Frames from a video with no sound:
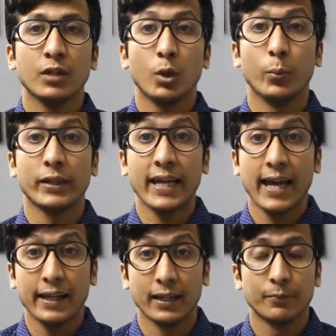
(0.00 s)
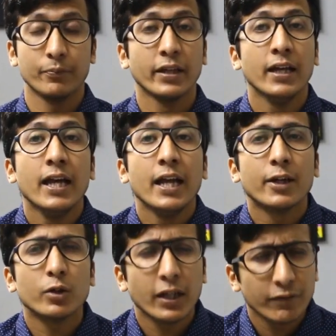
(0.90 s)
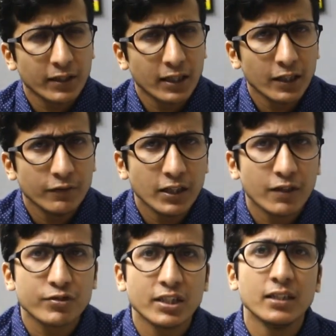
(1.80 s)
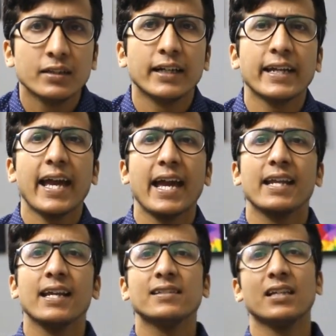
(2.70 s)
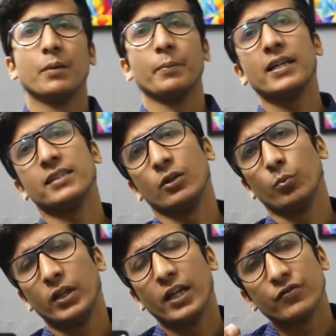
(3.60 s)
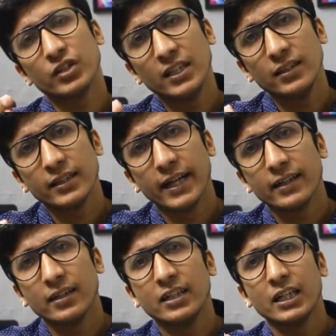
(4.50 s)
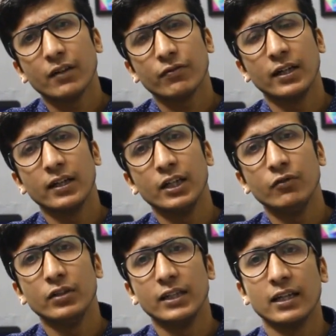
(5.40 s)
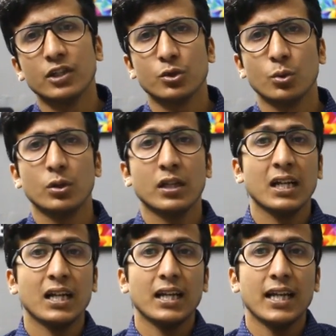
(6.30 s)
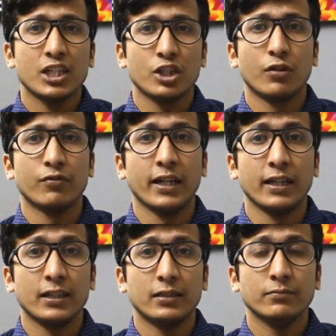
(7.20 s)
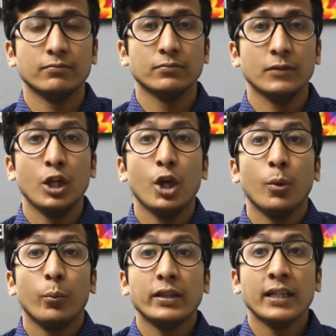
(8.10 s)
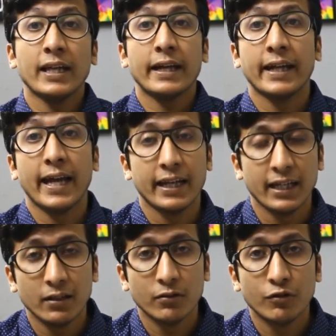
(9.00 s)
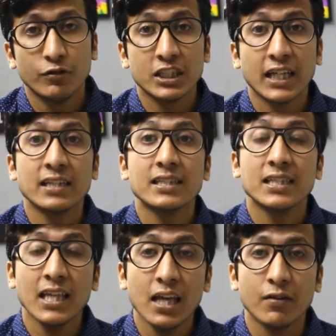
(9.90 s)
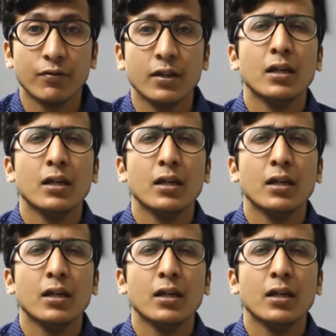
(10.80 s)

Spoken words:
with array. Now definitely we have seen that array is amazing. We have seen that definitely we can store collection of data within an array which can save